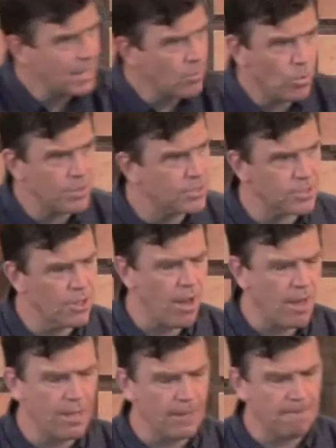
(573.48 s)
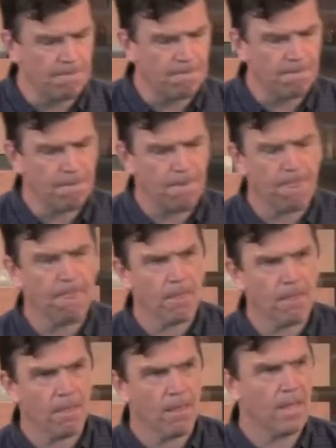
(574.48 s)
with society.
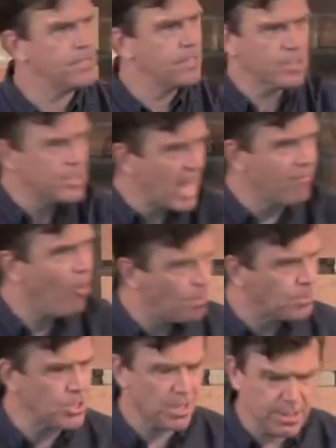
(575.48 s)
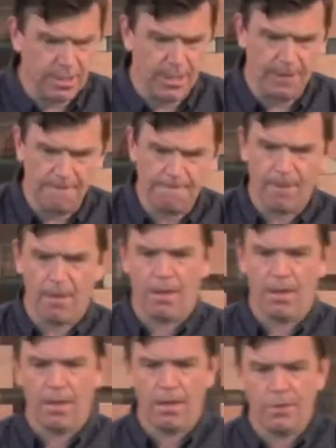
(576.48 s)
It's the safe option, isn't it?
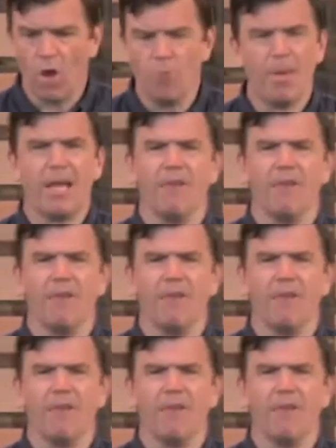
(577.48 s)
Don't make a